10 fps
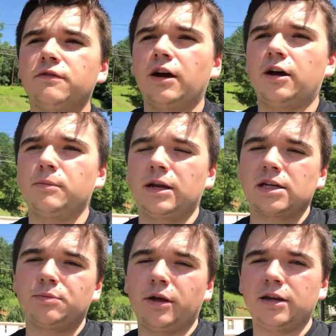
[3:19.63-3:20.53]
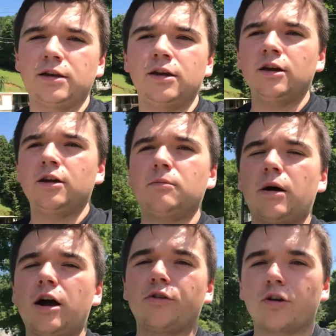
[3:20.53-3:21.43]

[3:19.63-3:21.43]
and explain my other